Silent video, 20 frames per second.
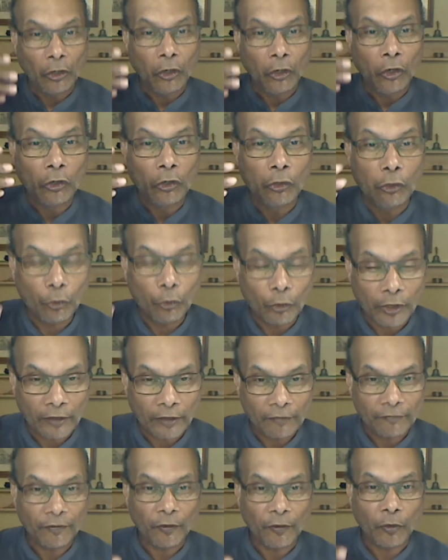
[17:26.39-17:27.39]
looking
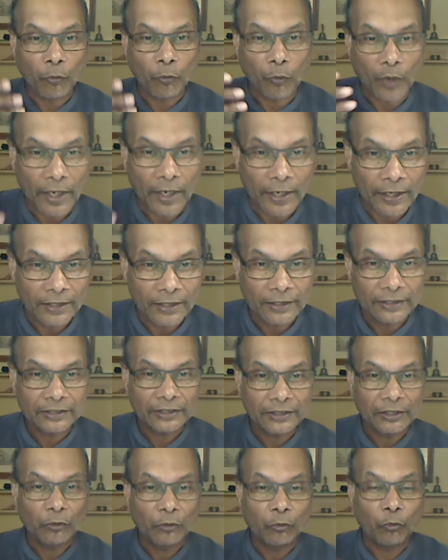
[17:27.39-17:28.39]
for ways
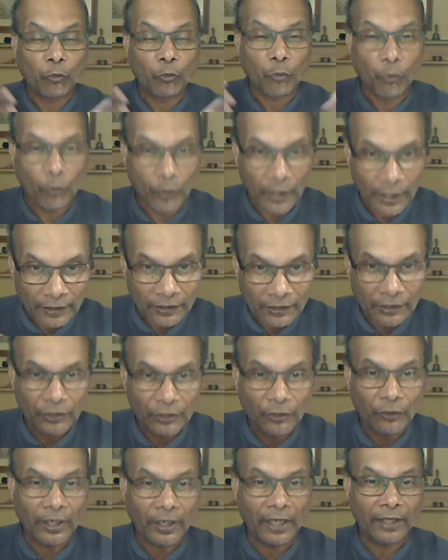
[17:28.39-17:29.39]
with
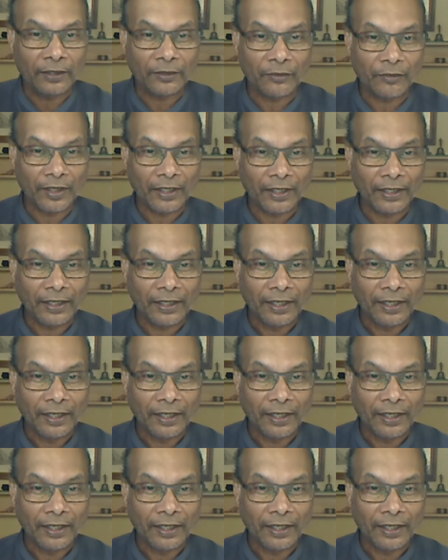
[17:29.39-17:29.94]
your gathering